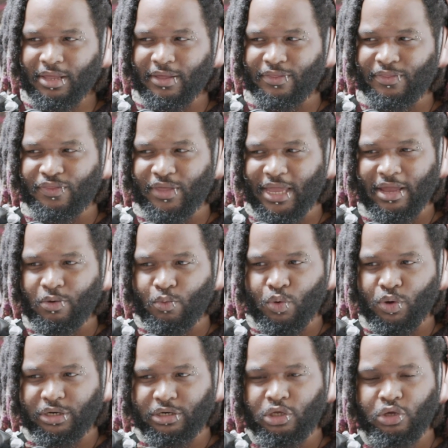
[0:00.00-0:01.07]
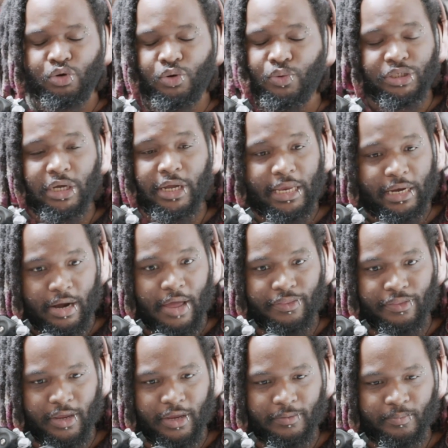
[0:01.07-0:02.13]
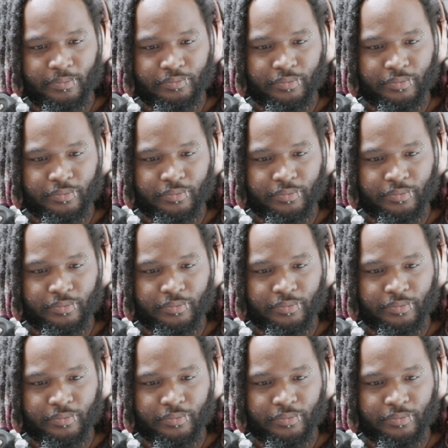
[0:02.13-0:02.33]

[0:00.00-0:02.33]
you would retain nothing.